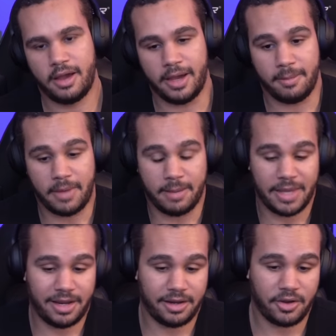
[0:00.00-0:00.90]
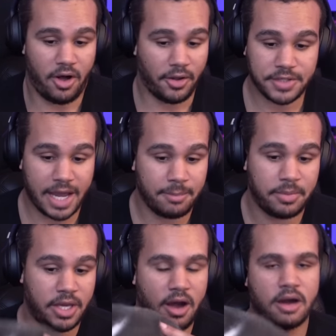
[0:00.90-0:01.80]
Um, I'm hitting all
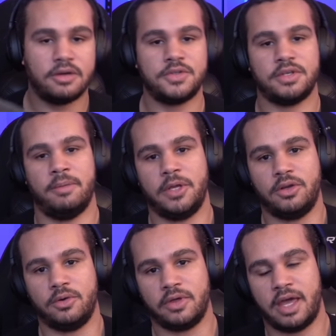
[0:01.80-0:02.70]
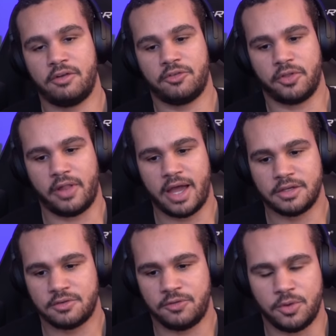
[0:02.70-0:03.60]
time PRs. I've been doing that for the
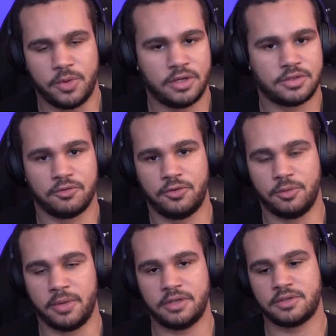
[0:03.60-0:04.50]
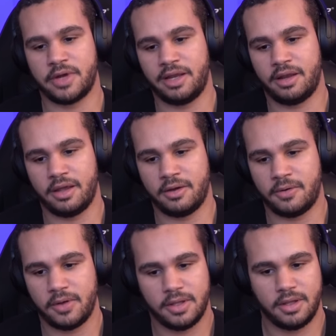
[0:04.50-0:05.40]
last few weeks or few months right
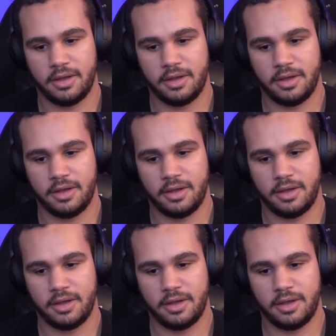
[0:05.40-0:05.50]
now.